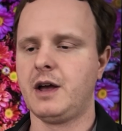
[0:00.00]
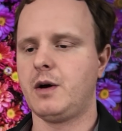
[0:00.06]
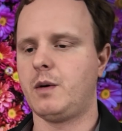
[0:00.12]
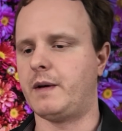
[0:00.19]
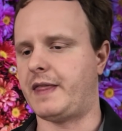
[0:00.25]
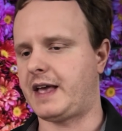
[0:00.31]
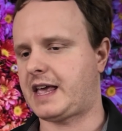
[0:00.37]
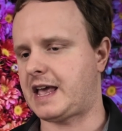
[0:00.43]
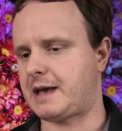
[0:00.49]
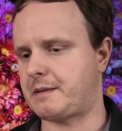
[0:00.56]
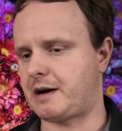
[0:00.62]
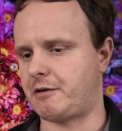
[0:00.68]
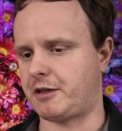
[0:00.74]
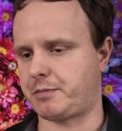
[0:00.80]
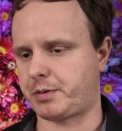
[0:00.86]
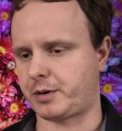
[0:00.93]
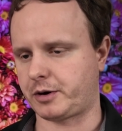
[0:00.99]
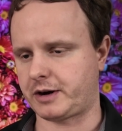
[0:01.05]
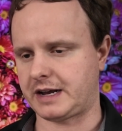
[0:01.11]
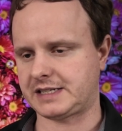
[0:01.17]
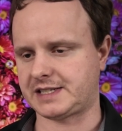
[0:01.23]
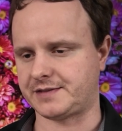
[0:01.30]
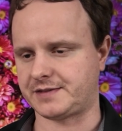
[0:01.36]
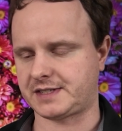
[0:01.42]
When they came out with
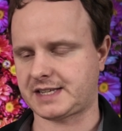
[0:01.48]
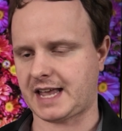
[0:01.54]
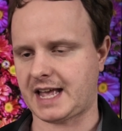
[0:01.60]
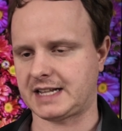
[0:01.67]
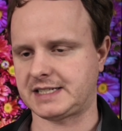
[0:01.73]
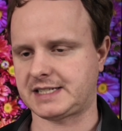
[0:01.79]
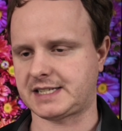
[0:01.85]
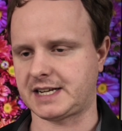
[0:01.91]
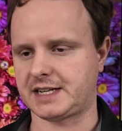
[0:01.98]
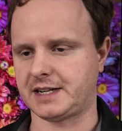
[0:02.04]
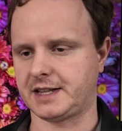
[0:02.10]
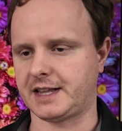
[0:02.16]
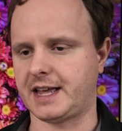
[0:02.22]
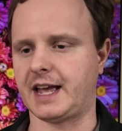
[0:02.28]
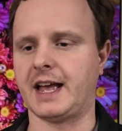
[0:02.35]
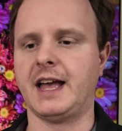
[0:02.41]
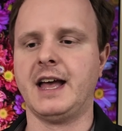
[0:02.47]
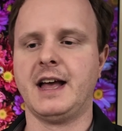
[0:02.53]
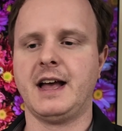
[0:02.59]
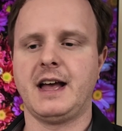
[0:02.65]
progressive scan signaling,